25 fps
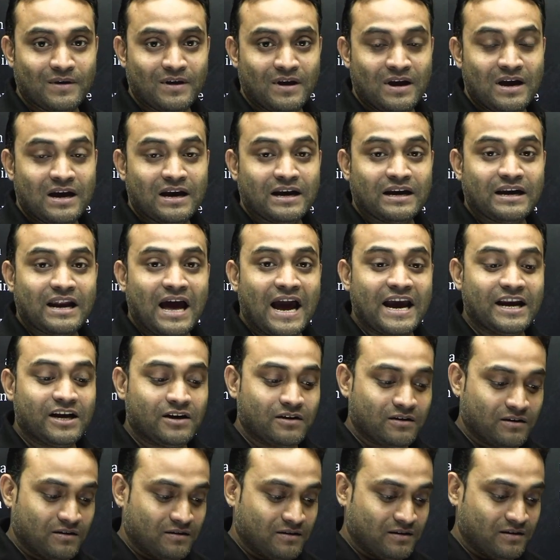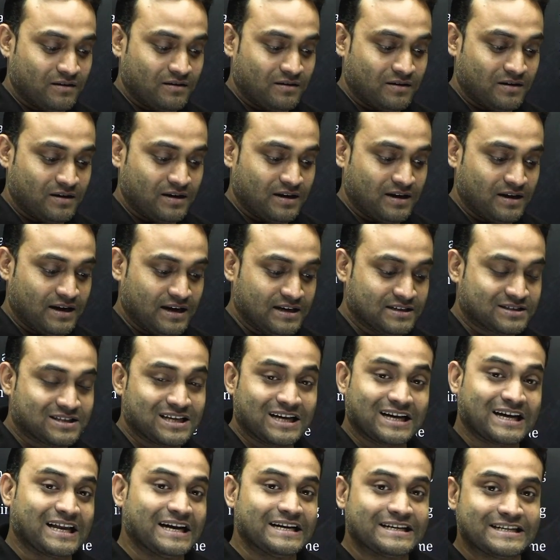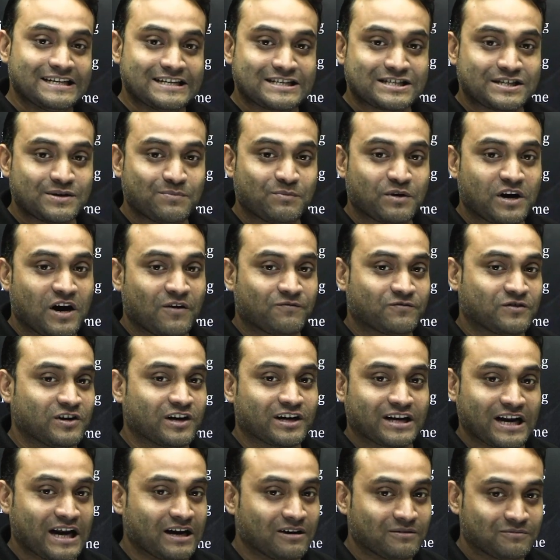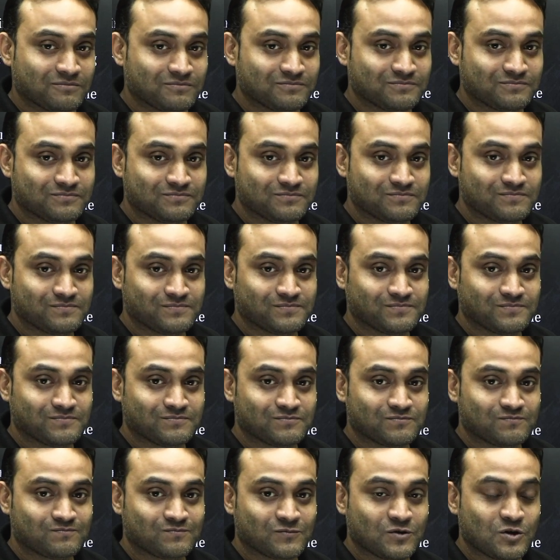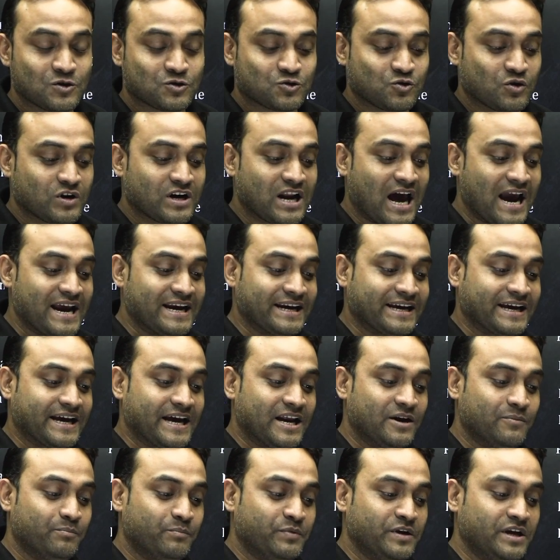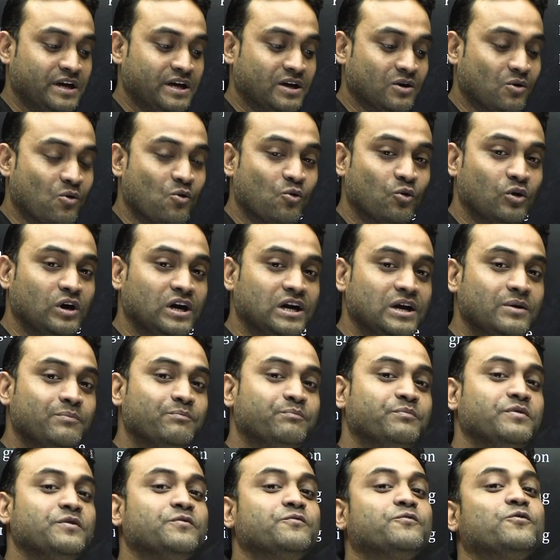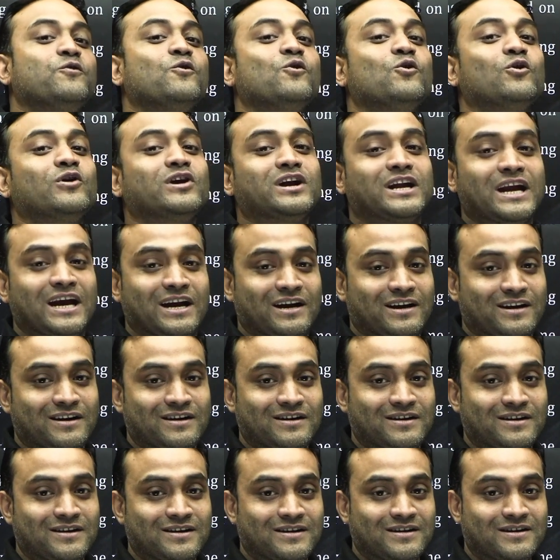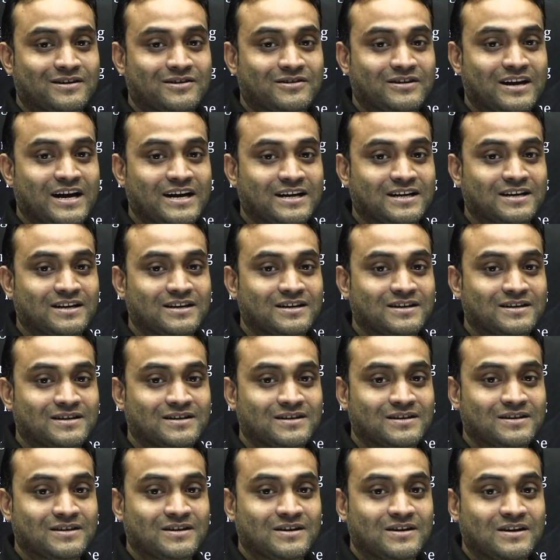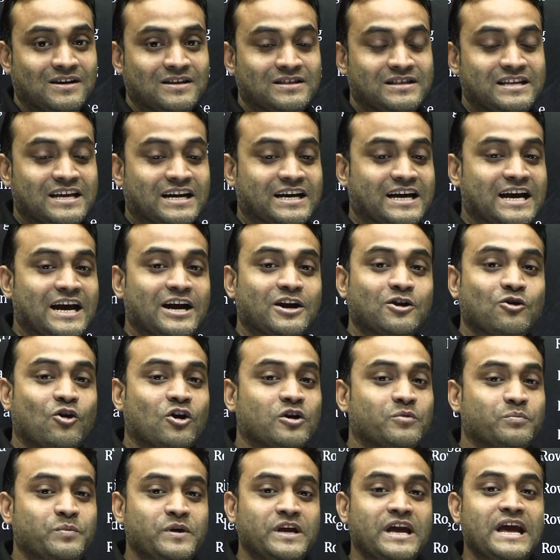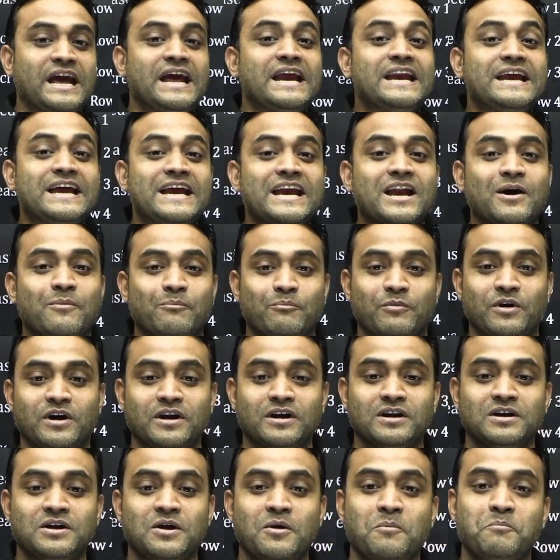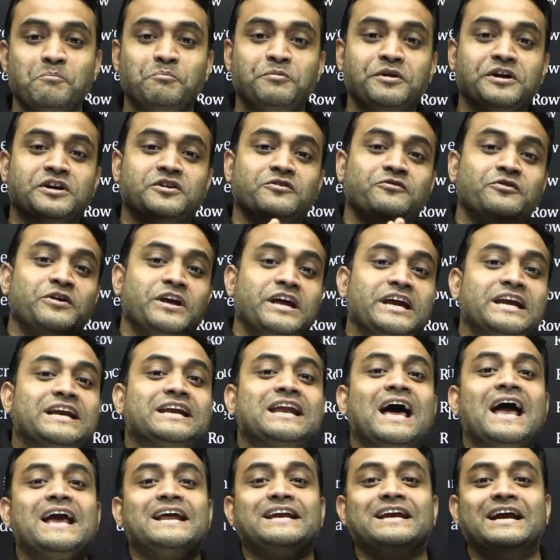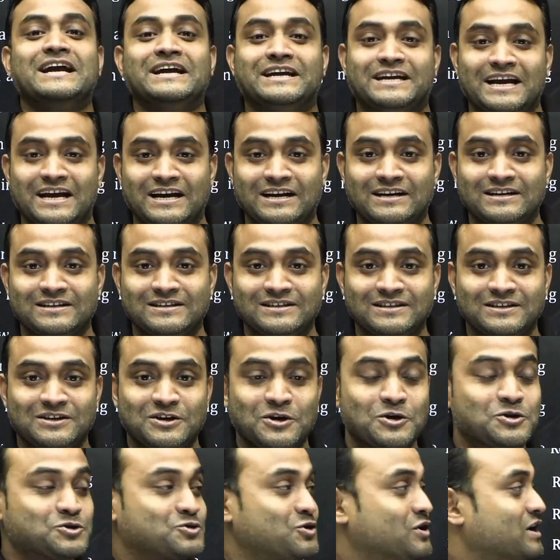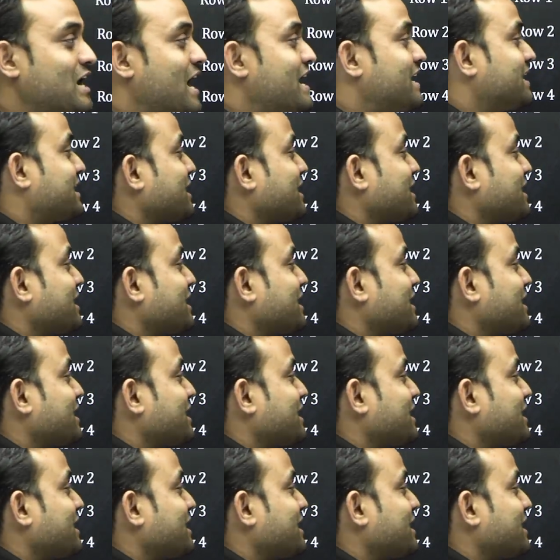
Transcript: nine is the greatest number after ten. So nine can be only before ten, right? There cannot be any number between nine and ten. So nine can